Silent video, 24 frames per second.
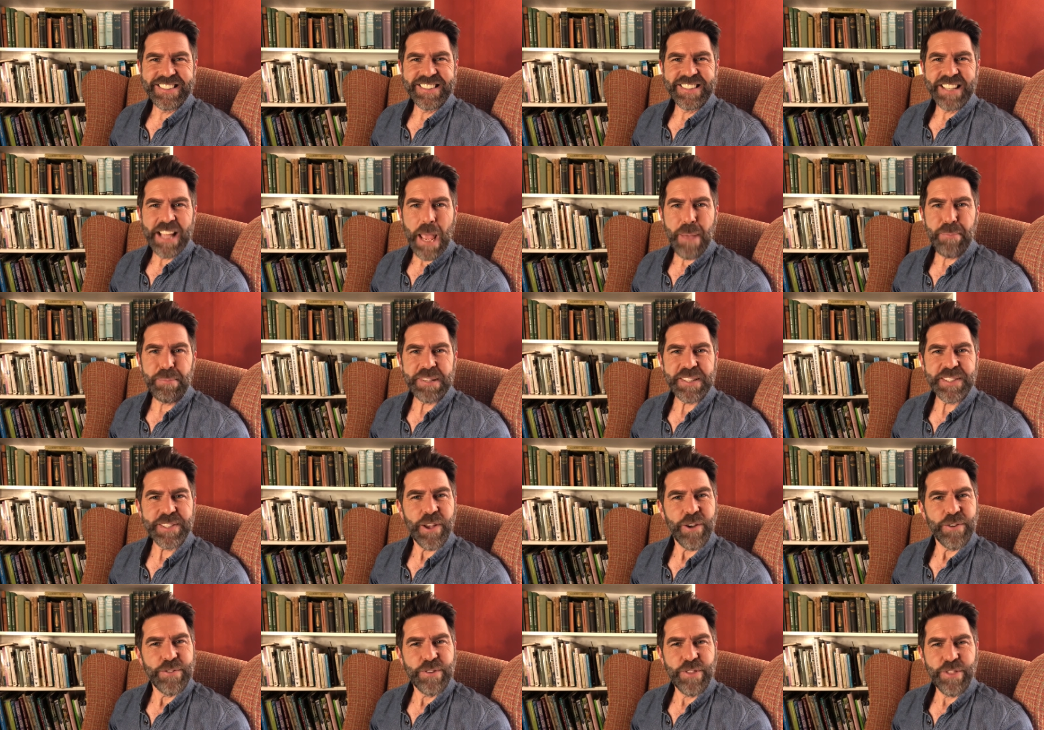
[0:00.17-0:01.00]

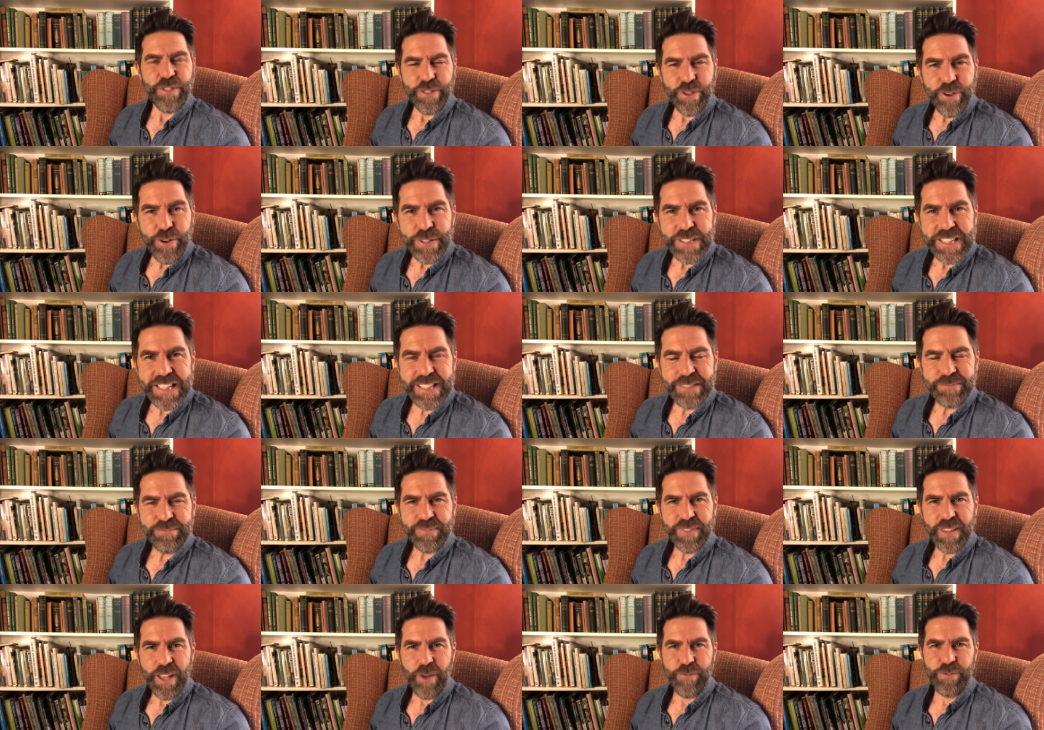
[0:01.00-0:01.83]
Episode 30
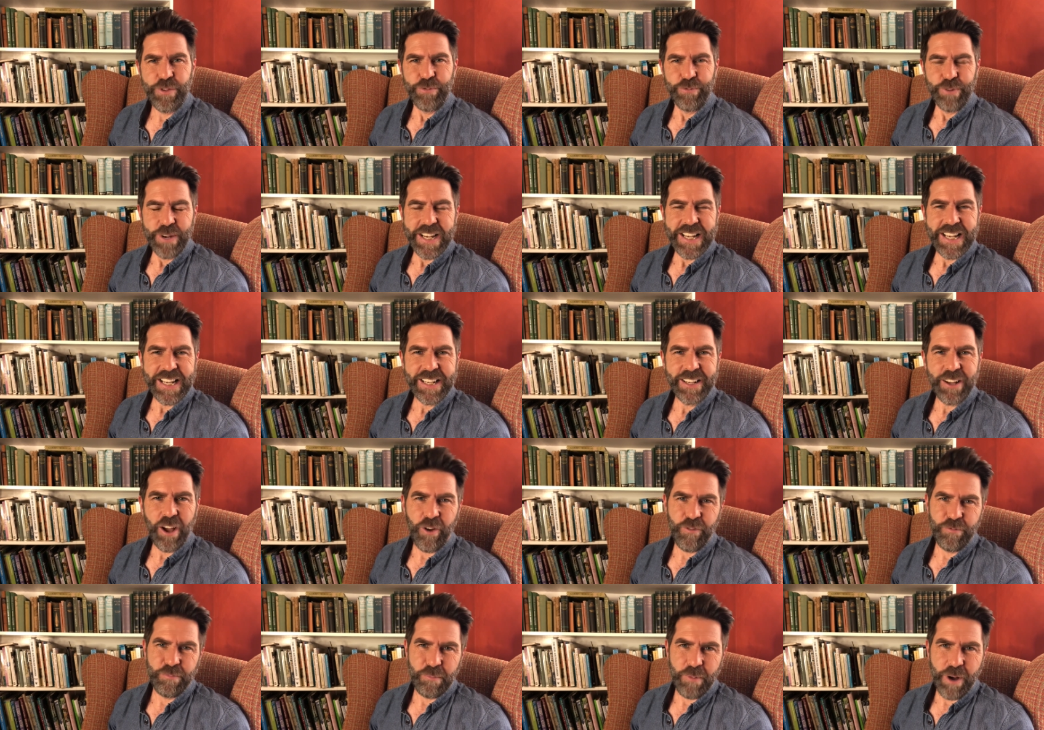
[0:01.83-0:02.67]
of the reading
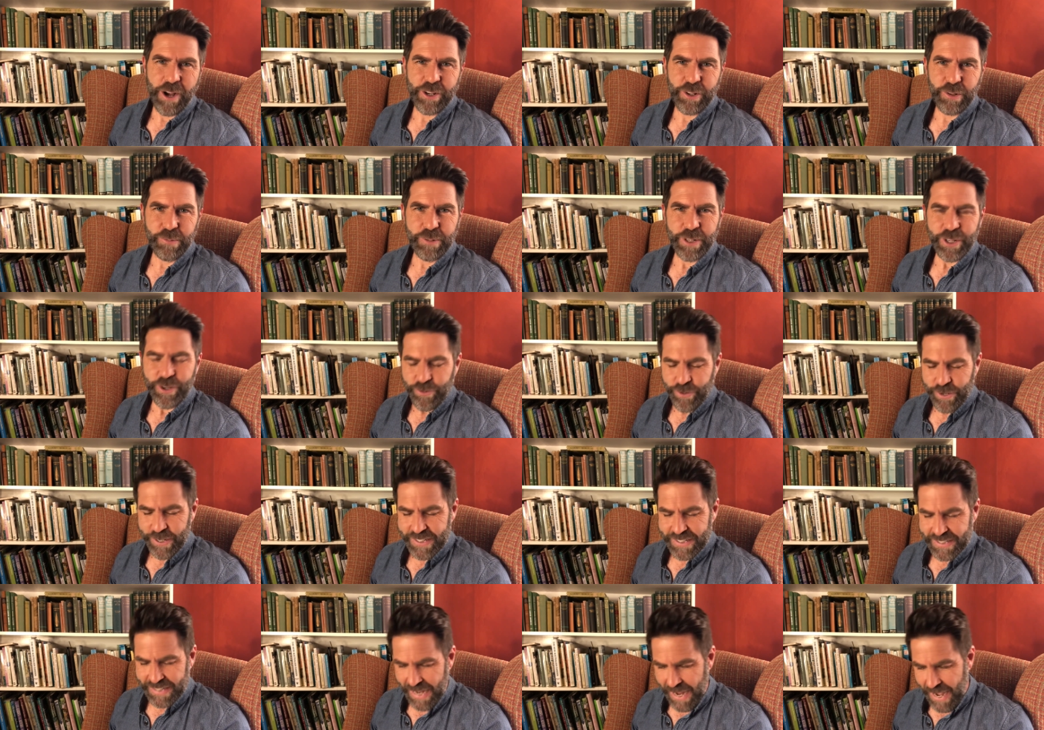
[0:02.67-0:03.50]
of Michael
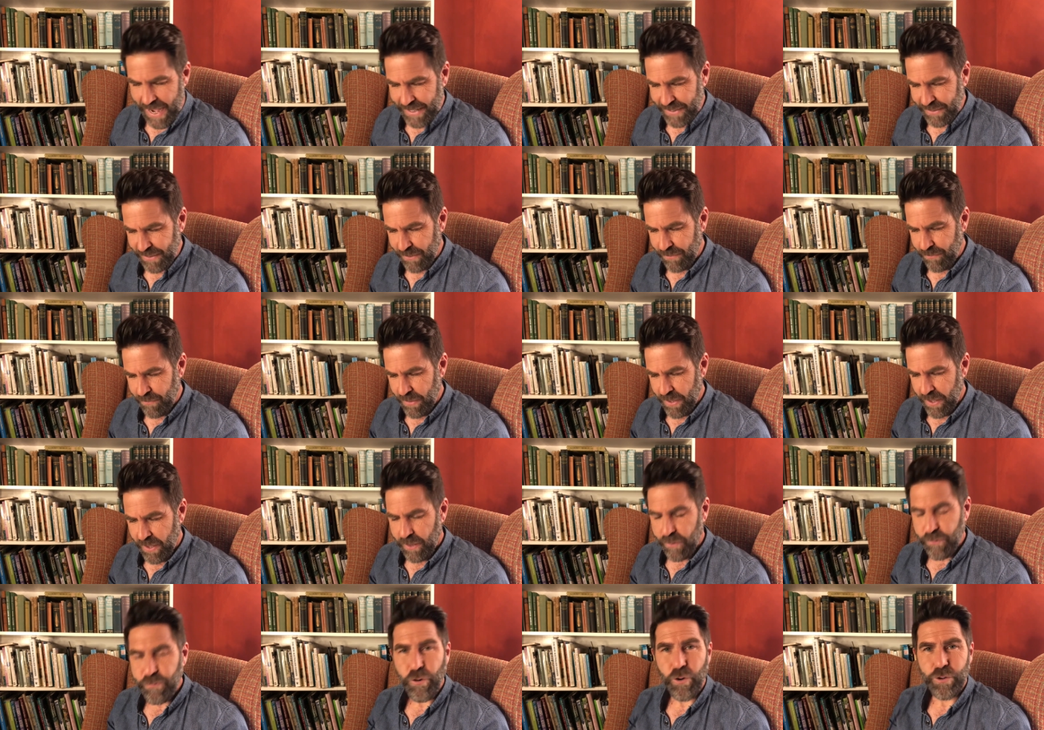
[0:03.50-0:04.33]
McCoy's Garden,
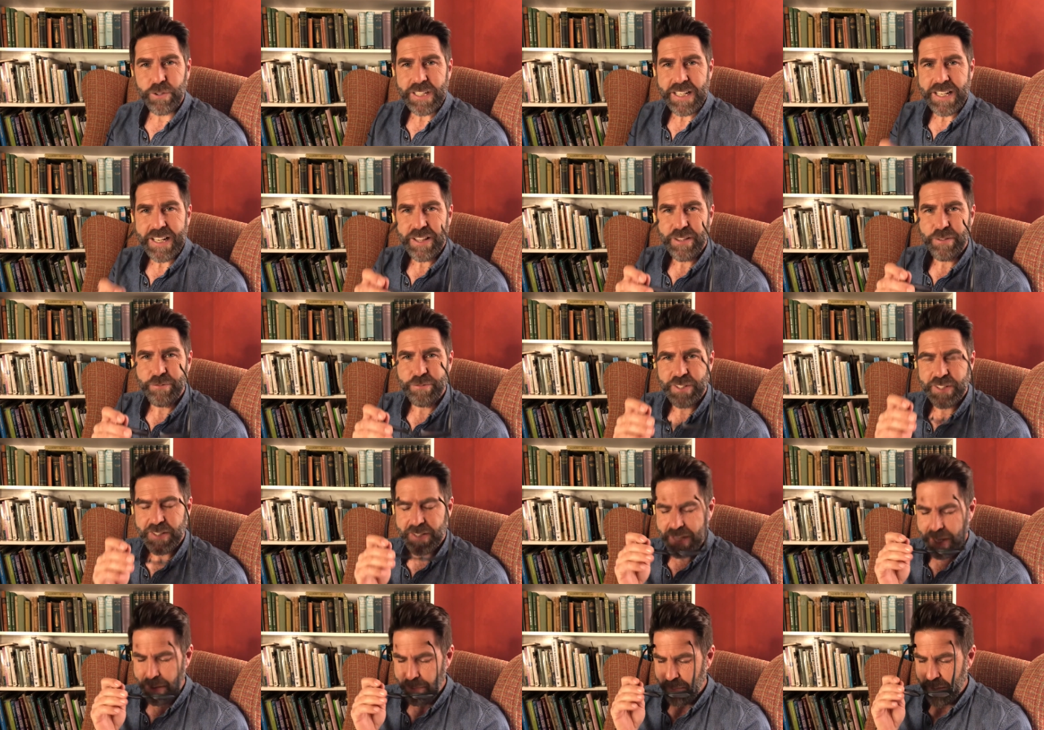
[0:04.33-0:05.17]
14th of
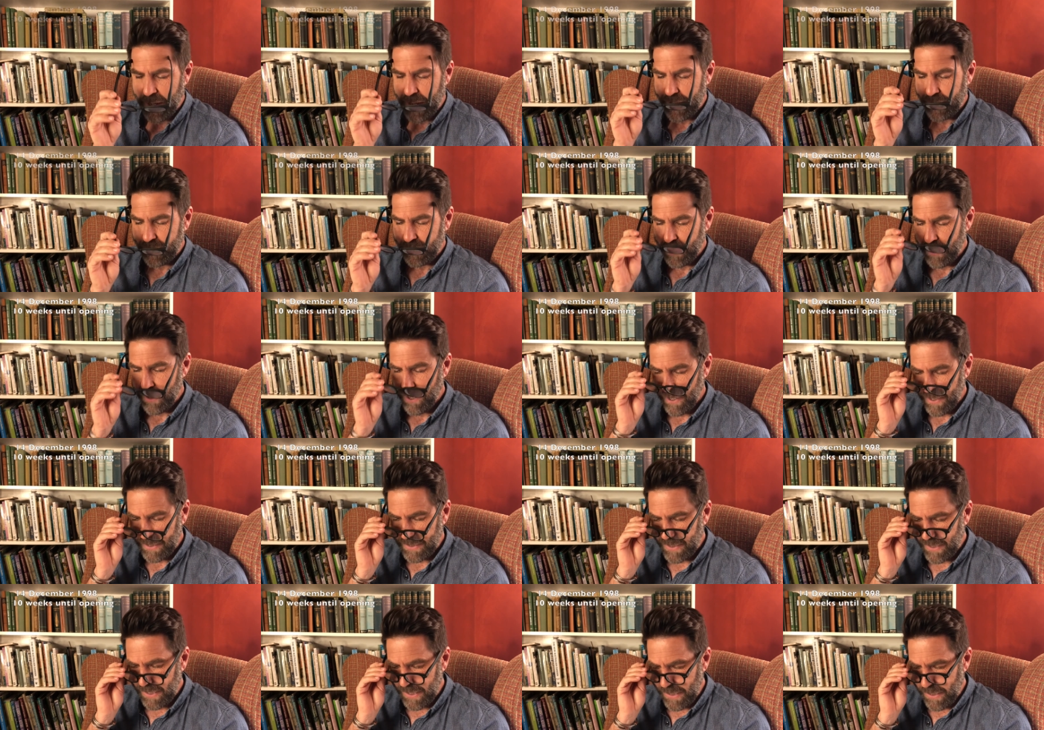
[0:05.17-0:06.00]
December
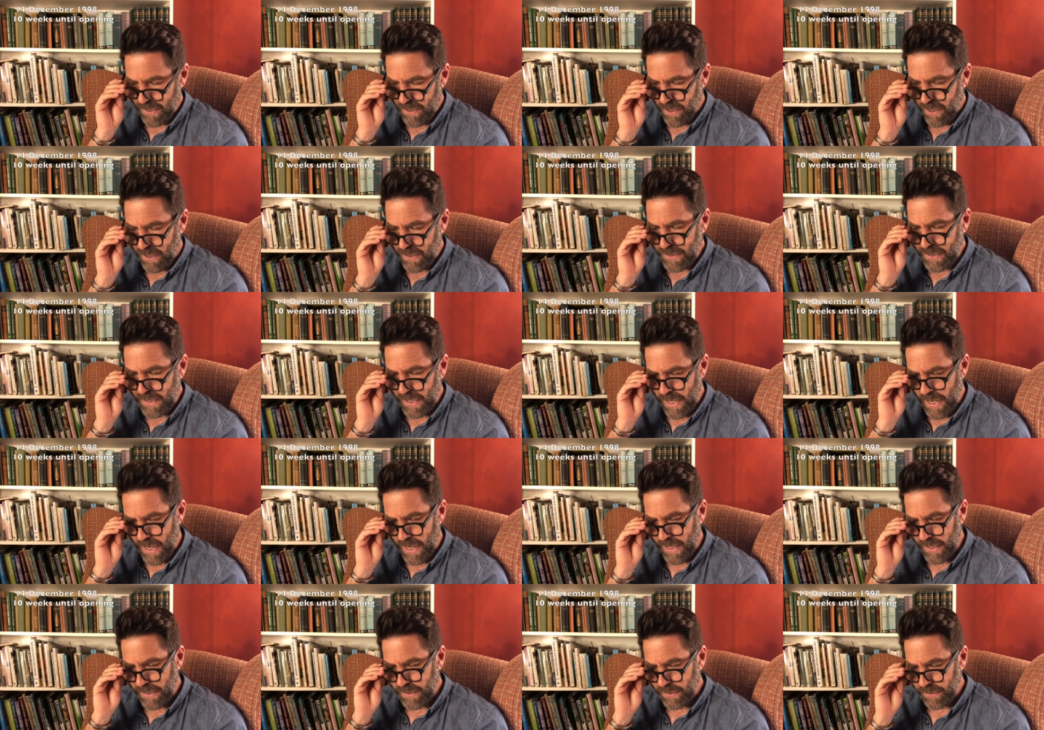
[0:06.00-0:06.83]

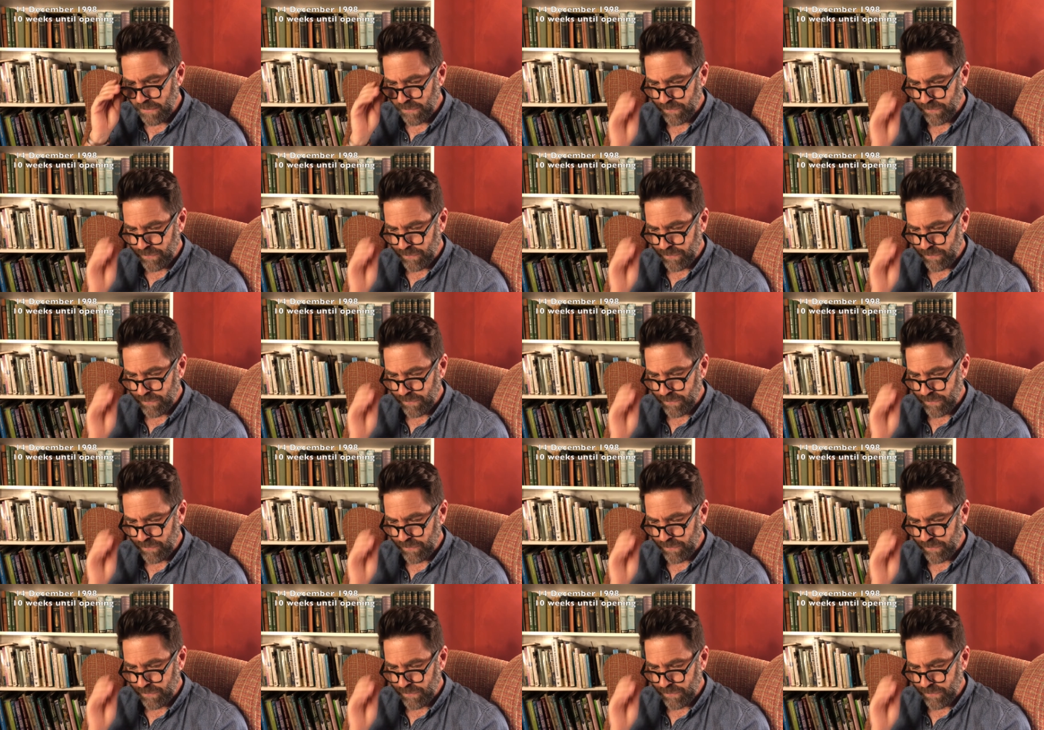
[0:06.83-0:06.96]
1998.